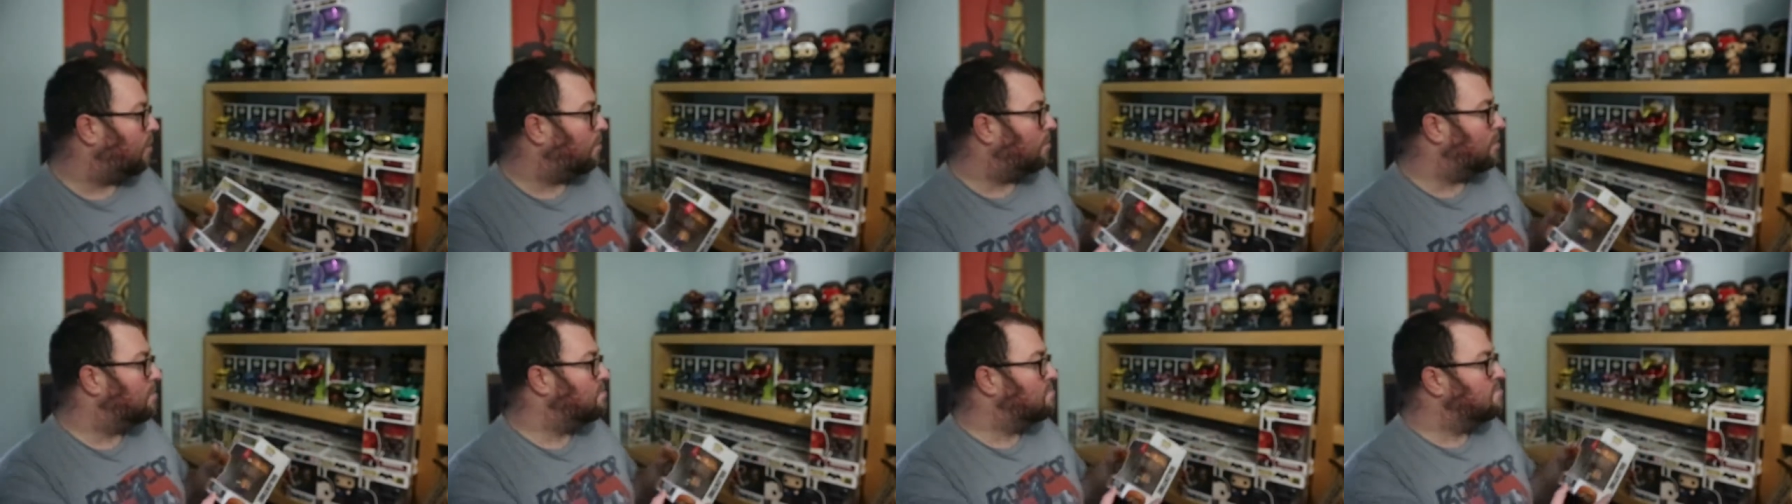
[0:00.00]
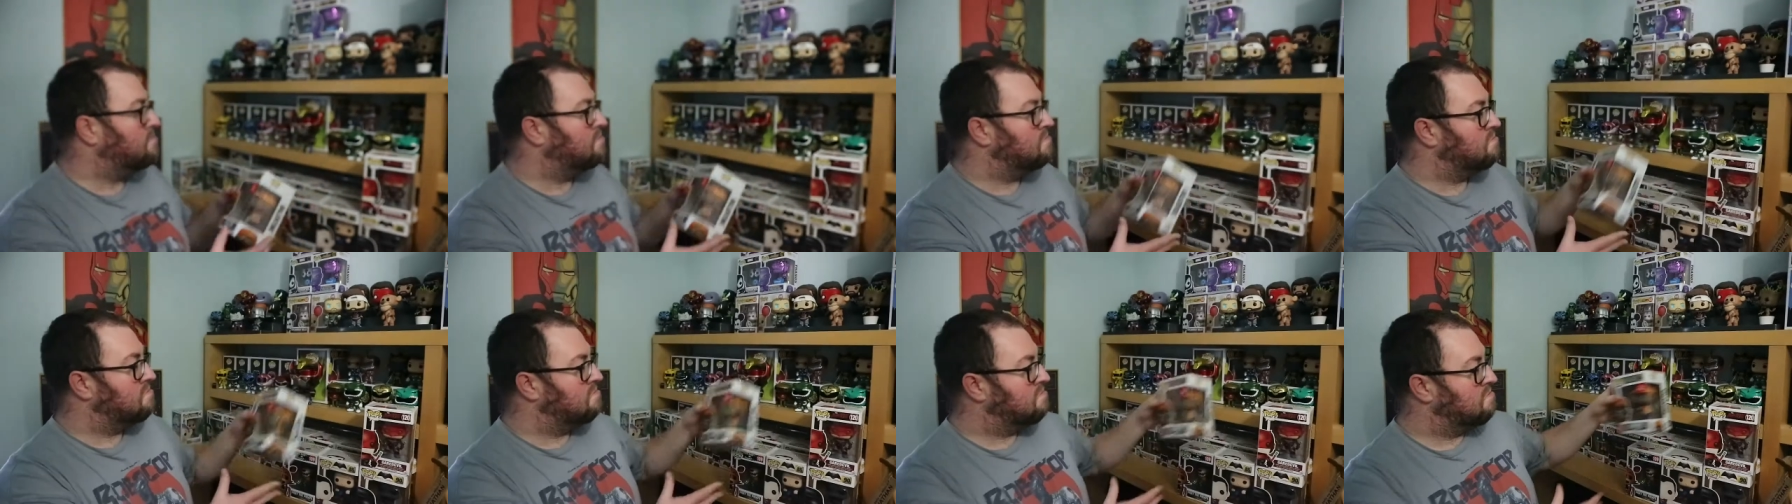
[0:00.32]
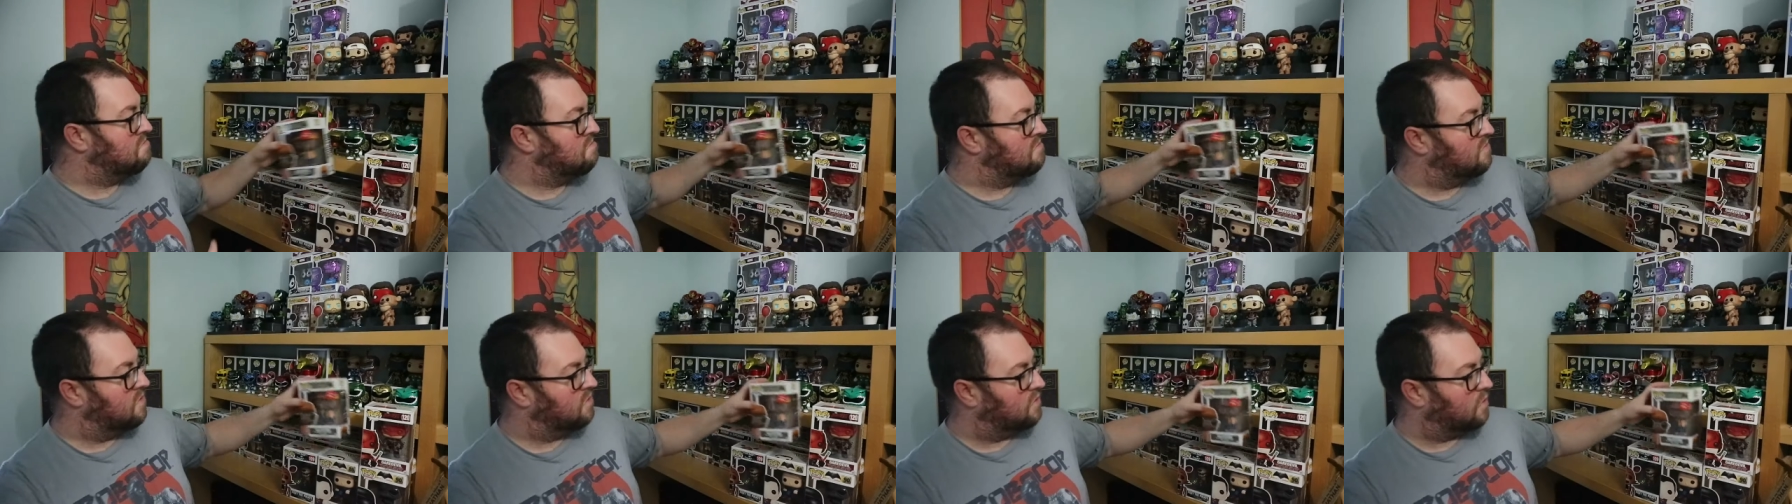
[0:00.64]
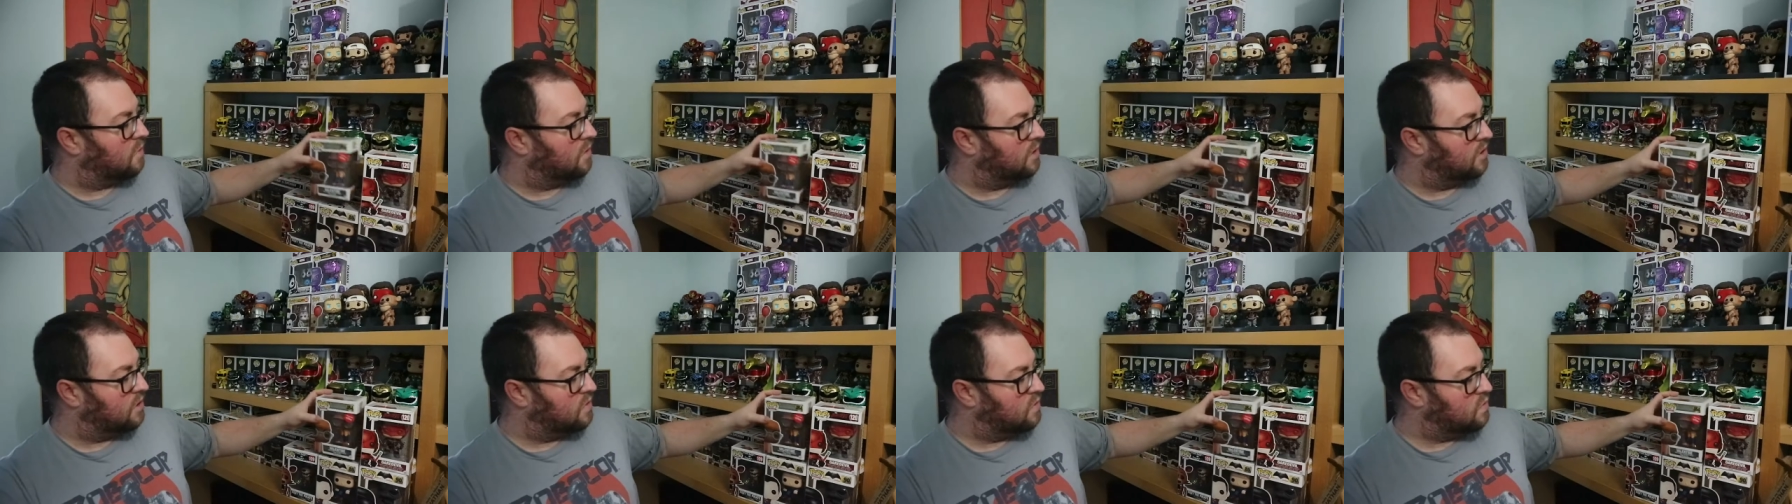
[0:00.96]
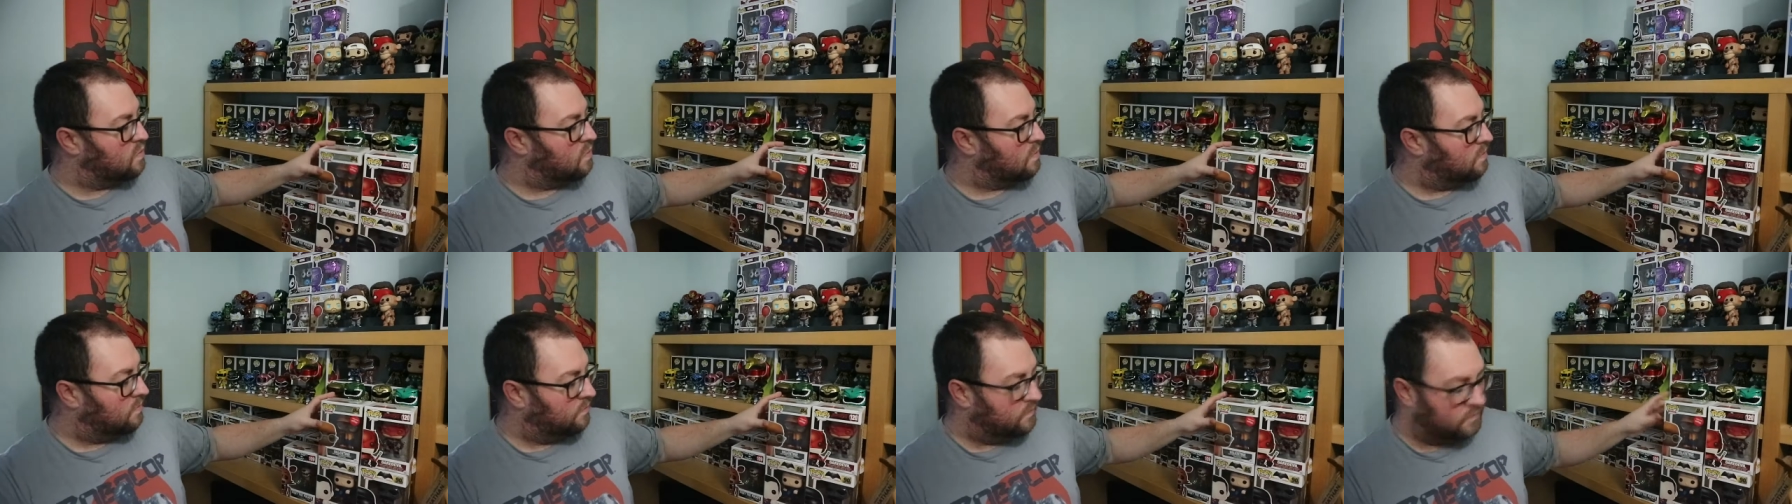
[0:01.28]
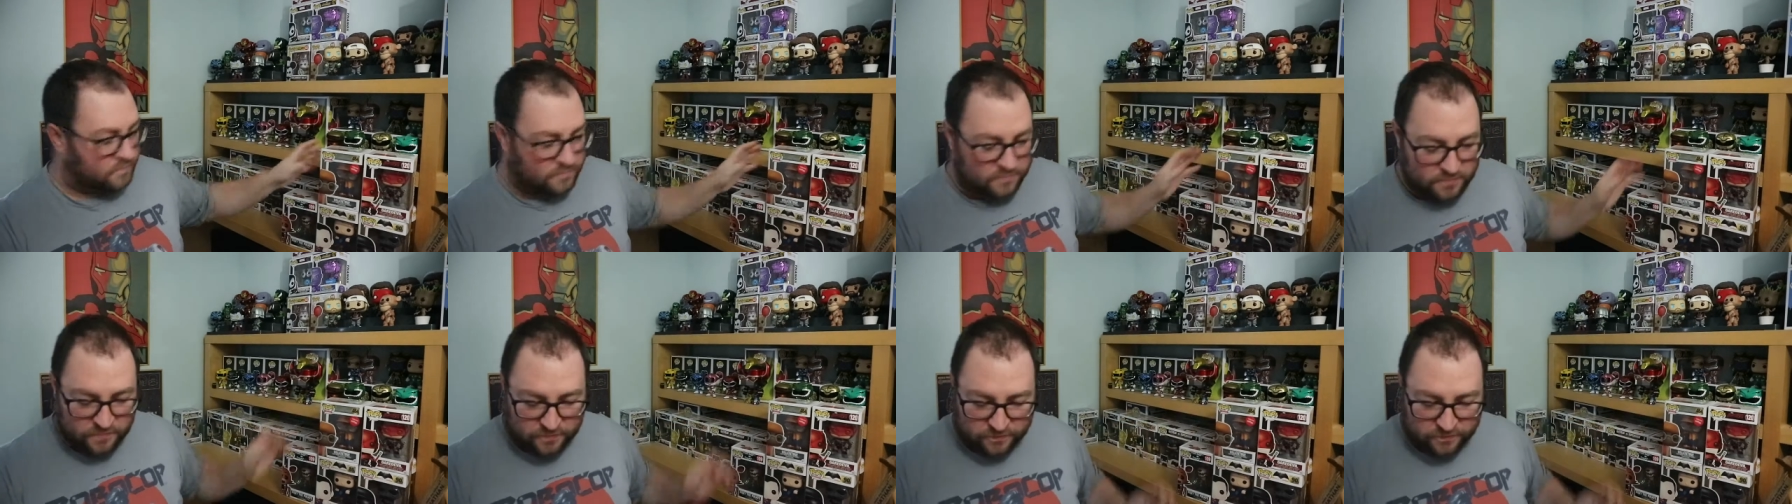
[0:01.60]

a pop, it's quite cool.